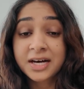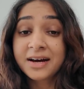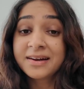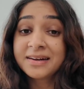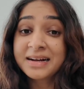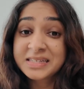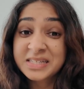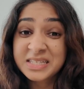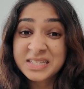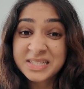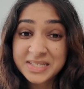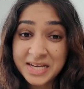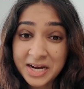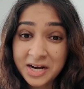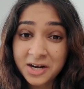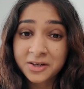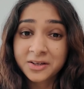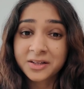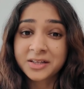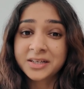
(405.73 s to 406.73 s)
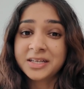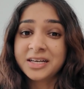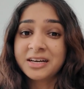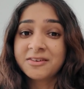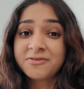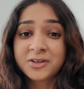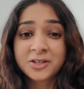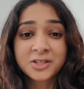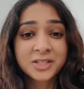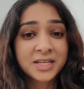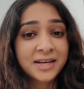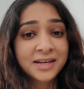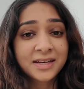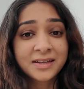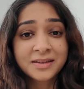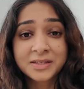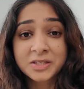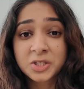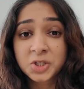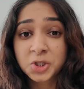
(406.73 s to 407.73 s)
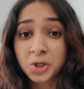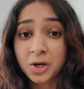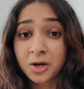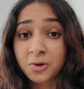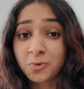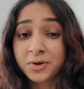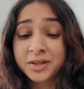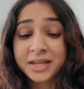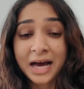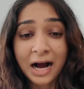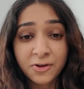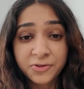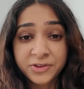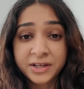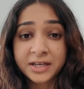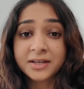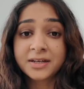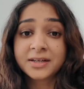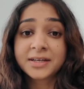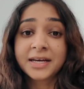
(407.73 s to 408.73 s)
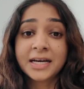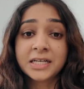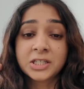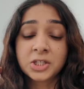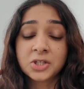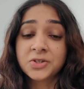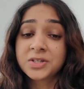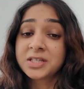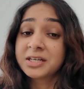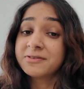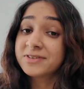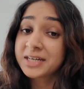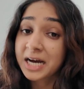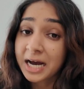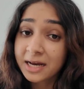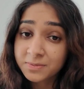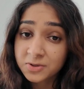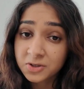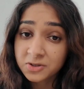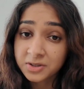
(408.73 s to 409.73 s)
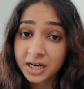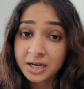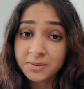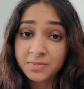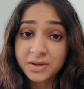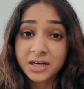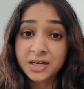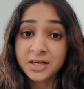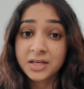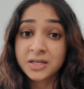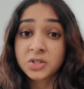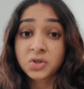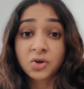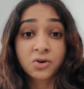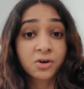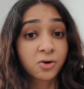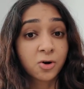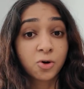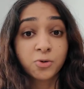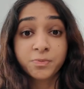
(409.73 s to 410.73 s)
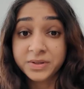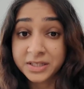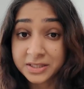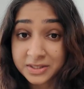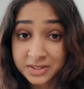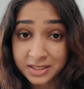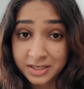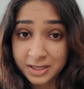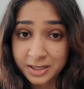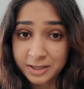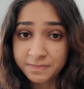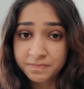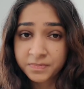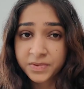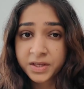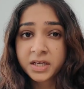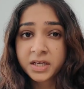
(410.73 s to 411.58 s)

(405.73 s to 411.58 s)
unnecessarily if you're taking this drug without the indications of type 2 diabetes or obesity.